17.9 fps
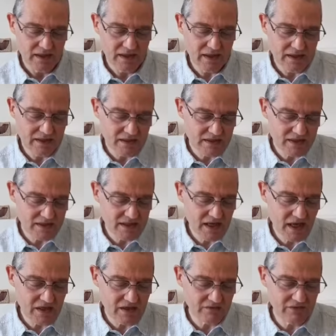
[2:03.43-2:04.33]
yet
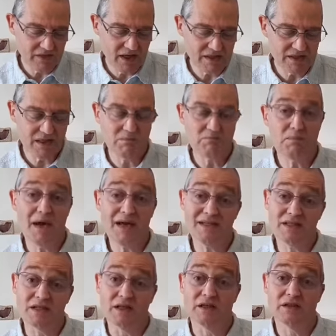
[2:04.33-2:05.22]
instead of getting
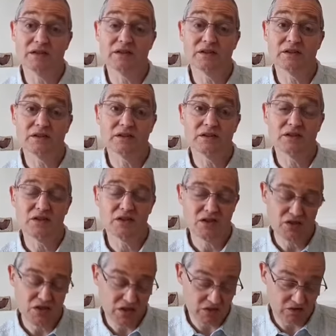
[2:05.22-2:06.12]
better,
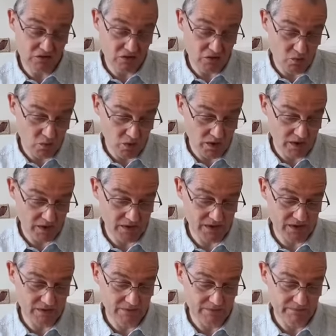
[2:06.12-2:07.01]
she grew
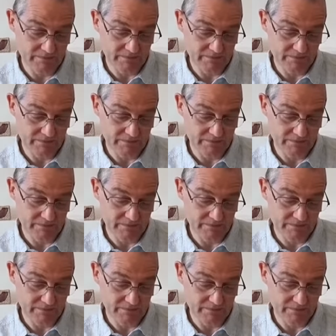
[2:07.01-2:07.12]
worse.